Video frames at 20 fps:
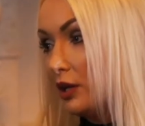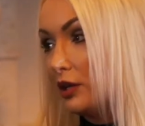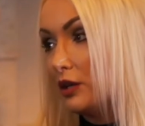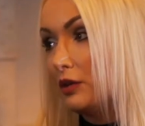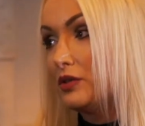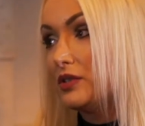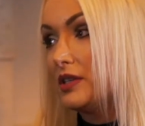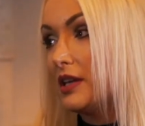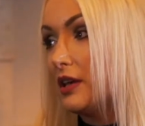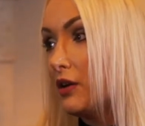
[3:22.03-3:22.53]
you
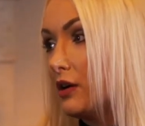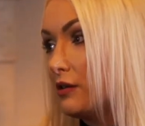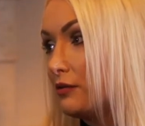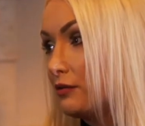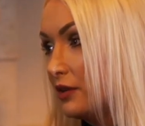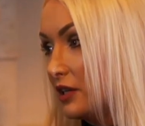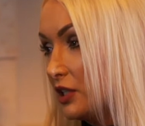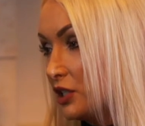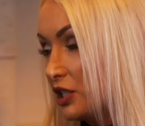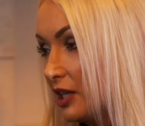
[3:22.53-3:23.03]
see
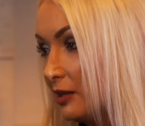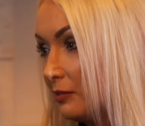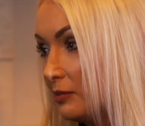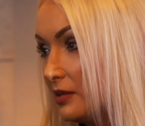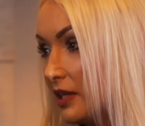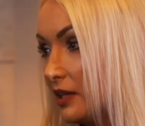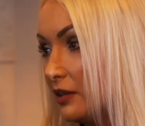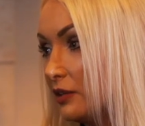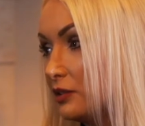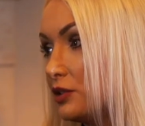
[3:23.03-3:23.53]
offering cheap
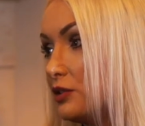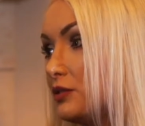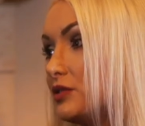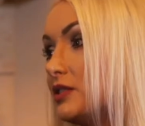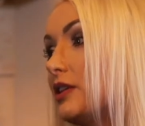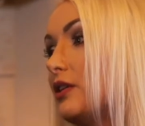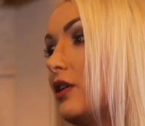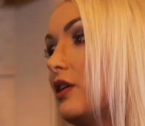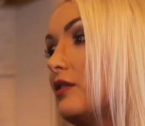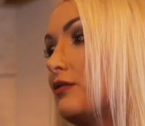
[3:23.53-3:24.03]
deals, you
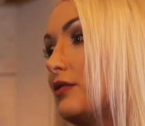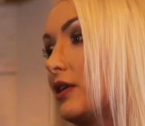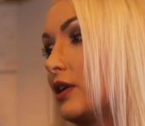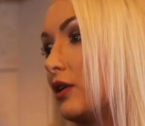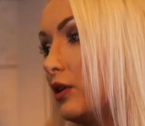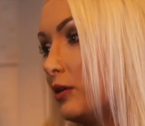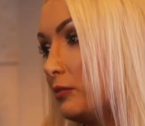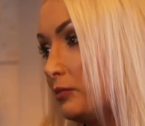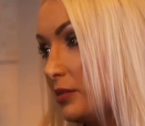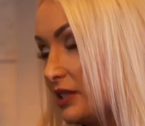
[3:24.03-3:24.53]
see offering
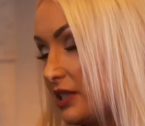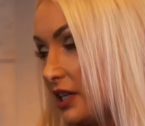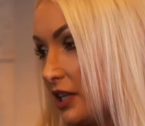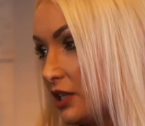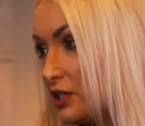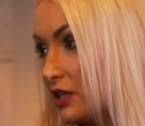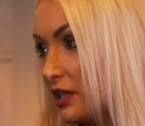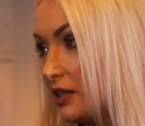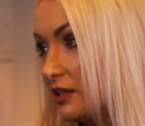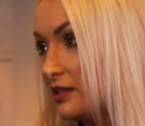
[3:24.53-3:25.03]

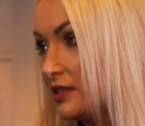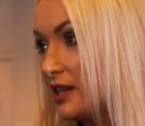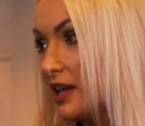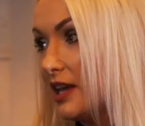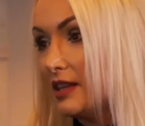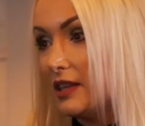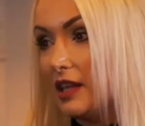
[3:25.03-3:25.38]
competitions.